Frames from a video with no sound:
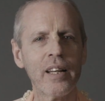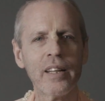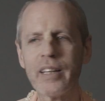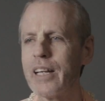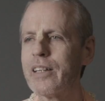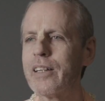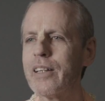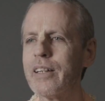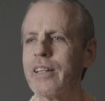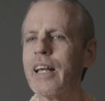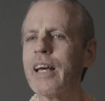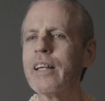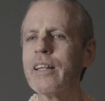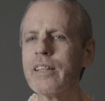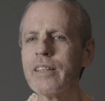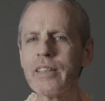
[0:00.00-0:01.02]

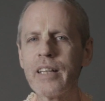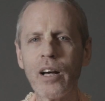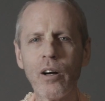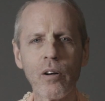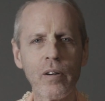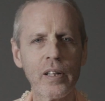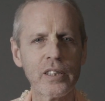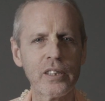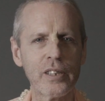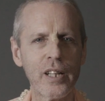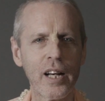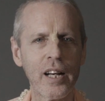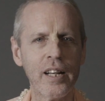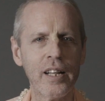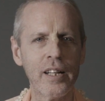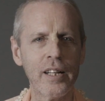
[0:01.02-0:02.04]
they tell
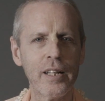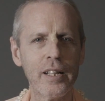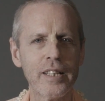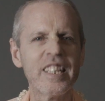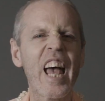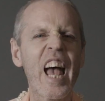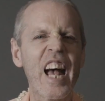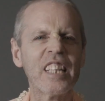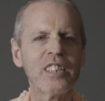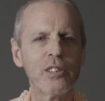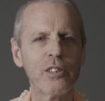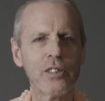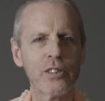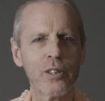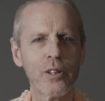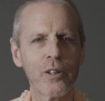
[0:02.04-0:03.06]
Krishna,
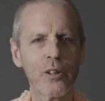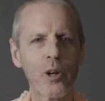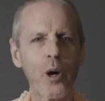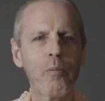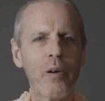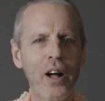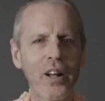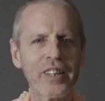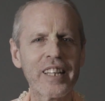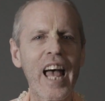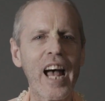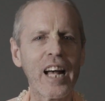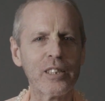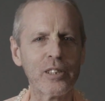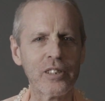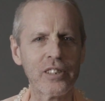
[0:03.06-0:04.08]
dance, Gopal,
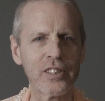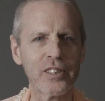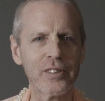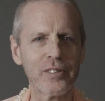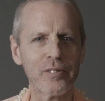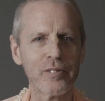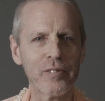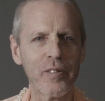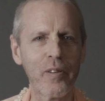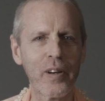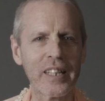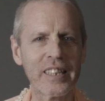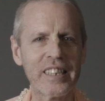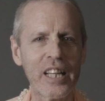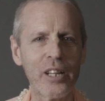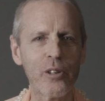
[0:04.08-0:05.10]
dance. We want
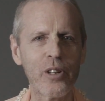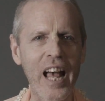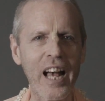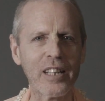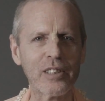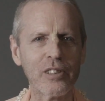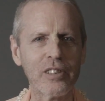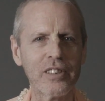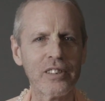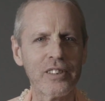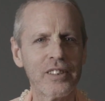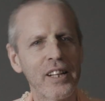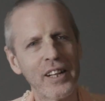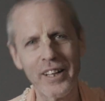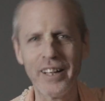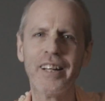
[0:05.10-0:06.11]
to see you dance.
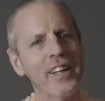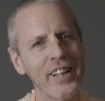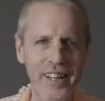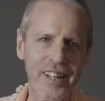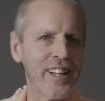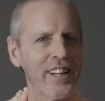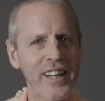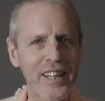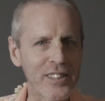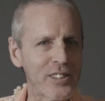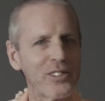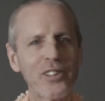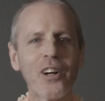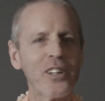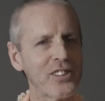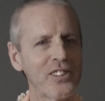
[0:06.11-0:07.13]
He
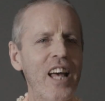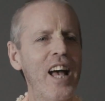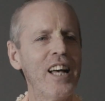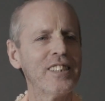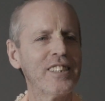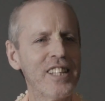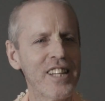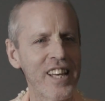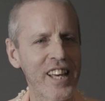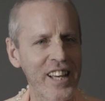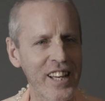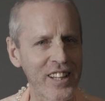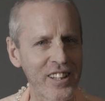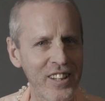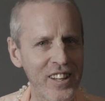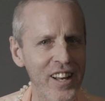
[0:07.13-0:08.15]
starts
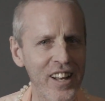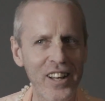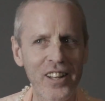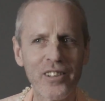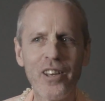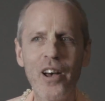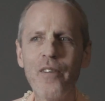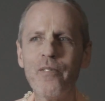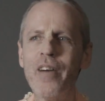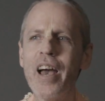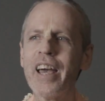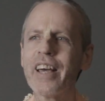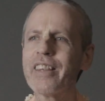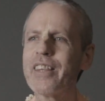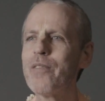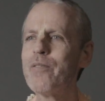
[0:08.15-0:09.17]
dancing to
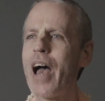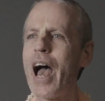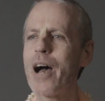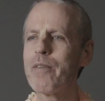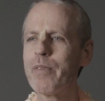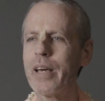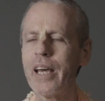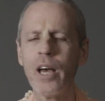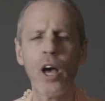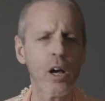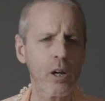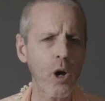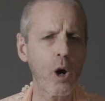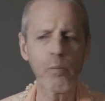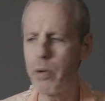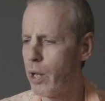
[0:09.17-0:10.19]
make them happy.
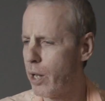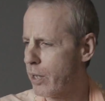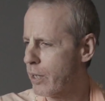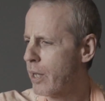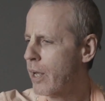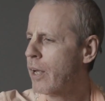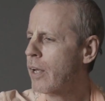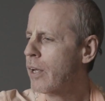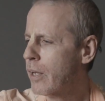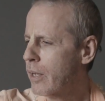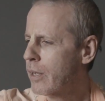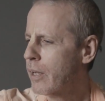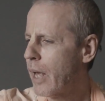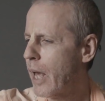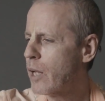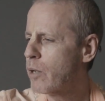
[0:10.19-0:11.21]
Gopal,
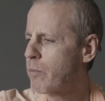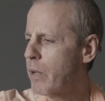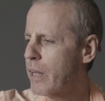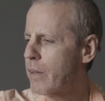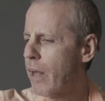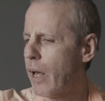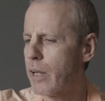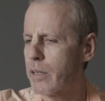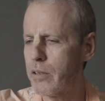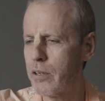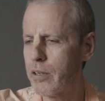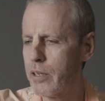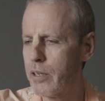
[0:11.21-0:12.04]
hand me that.